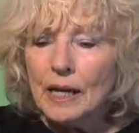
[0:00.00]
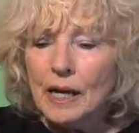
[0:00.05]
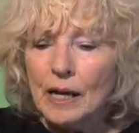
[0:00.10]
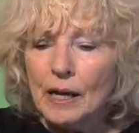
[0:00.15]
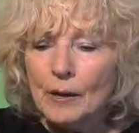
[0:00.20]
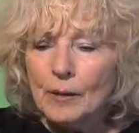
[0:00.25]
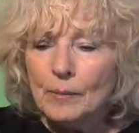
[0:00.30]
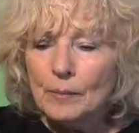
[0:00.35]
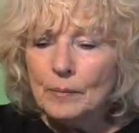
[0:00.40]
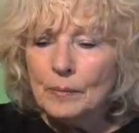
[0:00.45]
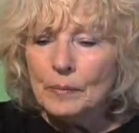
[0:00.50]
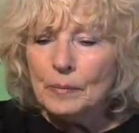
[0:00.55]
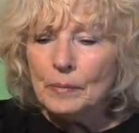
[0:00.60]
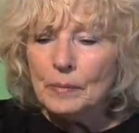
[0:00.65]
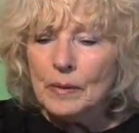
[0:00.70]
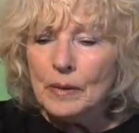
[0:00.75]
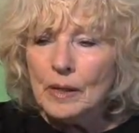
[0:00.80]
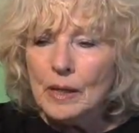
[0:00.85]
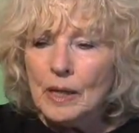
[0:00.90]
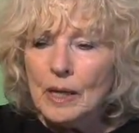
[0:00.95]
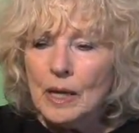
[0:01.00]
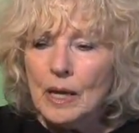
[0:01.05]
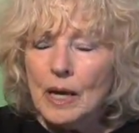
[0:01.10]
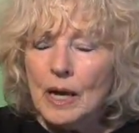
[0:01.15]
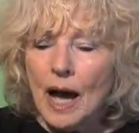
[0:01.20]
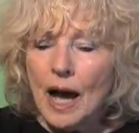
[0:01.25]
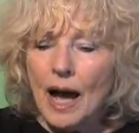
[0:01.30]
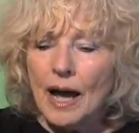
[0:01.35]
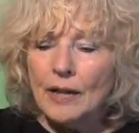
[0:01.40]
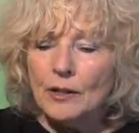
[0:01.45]

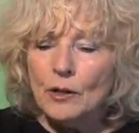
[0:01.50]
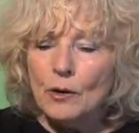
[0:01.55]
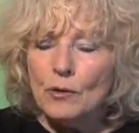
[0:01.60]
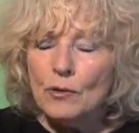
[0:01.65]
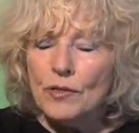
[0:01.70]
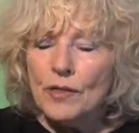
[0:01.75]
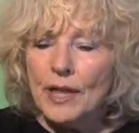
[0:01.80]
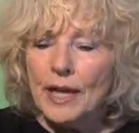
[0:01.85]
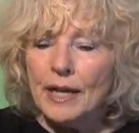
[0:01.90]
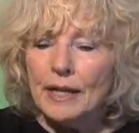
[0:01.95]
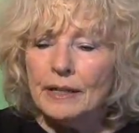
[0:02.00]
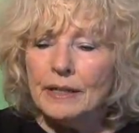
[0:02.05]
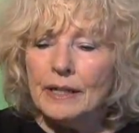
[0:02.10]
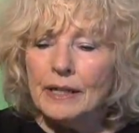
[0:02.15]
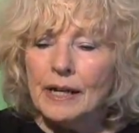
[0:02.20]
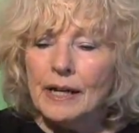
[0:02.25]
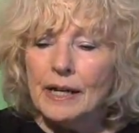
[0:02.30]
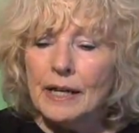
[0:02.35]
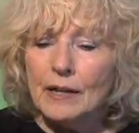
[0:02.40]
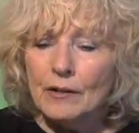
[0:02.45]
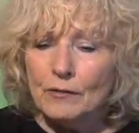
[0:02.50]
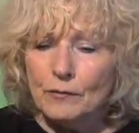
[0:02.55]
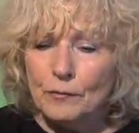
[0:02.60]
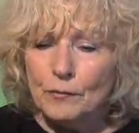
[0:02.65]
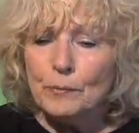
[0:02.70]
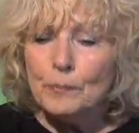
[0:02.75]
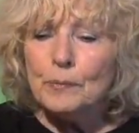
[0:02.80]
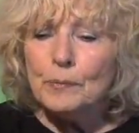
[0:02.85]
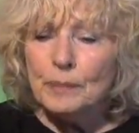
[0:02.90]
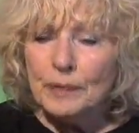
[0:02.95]
I know that I
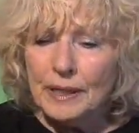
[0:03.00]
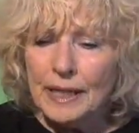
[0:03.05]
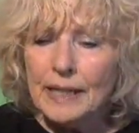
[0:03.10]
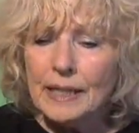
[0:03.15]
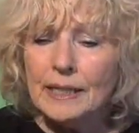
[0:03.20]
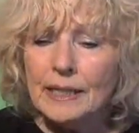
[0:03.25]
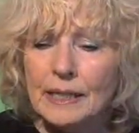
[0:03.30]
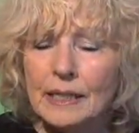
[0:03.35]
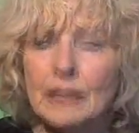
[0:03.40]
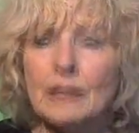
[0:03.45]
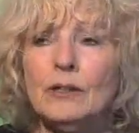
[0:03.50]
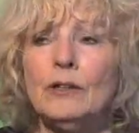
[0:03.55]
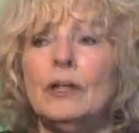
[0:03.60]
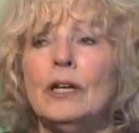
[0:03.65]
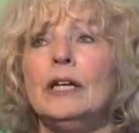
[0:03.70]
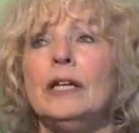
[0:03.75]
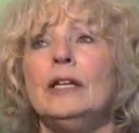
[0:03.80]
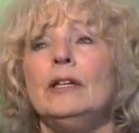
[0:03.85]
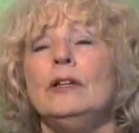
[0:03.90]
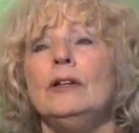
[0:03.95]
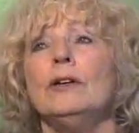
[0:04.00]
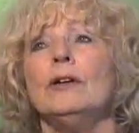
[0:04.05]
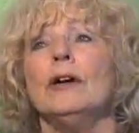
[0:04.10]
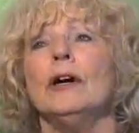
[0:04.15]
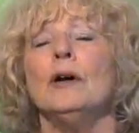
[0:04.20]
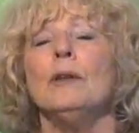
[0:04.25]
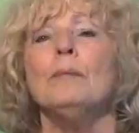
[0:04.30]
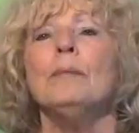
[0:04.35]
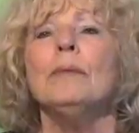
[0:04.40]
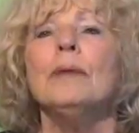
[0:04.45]
have played in
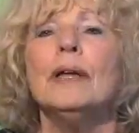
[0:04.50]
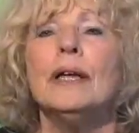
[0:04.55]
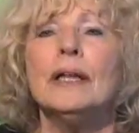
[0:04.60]
Europe,